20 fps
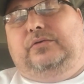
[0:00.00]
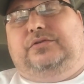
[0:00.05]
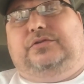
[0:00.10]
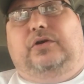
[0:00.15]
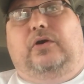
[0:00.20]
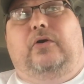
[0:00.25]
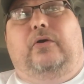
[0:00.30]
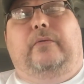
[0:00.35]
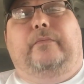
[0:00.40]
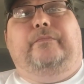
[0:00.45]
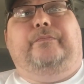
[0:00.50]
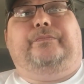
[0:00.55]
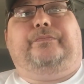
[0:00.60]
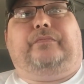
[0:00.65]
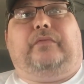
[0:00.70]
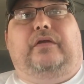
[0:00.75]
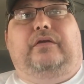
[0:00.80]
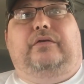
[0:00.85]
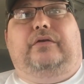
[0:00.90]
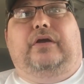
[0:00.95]
So,
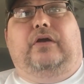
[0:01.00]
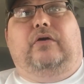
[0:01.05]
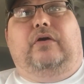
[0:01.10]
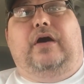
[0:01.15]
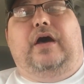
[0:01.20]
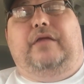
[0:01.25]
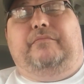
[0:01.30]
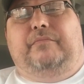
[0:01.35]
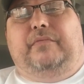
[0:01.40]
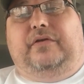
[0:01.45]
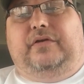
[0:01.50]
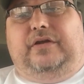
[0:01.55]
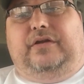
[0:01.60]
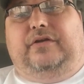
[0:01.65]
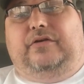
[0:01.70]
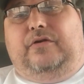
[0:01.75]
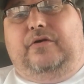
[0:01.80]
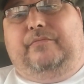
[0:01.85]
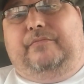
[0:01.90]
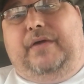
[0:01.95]

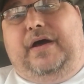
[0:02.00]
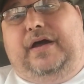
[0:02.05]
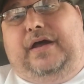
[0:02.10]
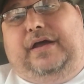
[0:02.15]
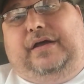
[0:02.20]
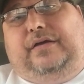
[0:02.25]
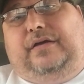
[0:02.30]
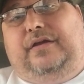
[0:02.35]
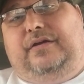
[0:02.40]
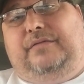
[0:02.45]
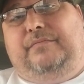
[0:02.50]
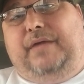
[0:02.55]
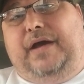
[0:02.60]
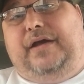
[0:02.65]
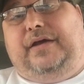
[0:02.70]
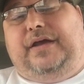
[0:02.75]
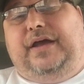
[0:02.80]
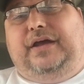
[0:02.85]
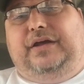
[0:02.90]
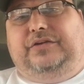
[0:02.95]
in
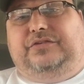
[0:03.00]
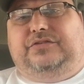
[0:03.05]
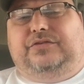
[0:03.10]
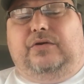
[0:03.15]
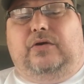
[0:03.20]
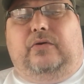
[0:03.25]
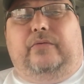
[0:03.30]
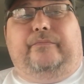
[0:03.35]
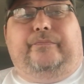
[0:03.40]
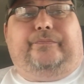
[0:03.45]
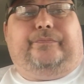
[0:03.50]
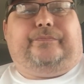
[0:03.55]
my case, so